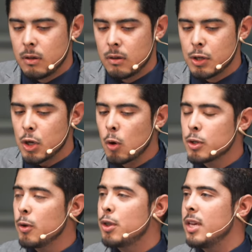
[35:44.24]
there's
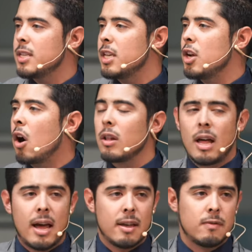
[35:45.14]
also things in our
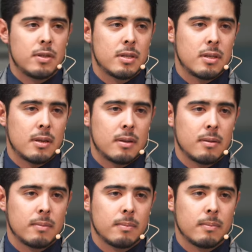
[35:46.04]
lives.
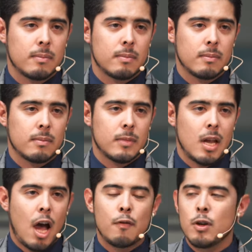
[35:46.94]

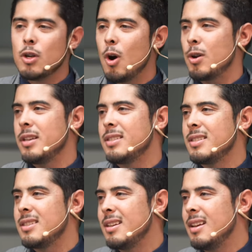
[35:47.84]
Have you
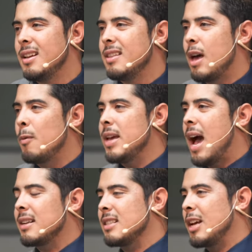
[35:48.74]
noticed that we
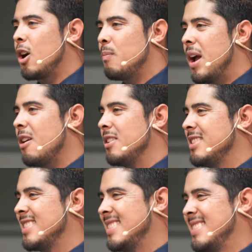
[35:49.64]
act like our
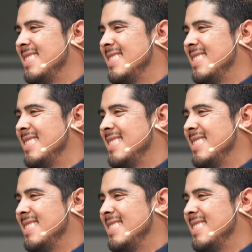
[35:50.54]
parents?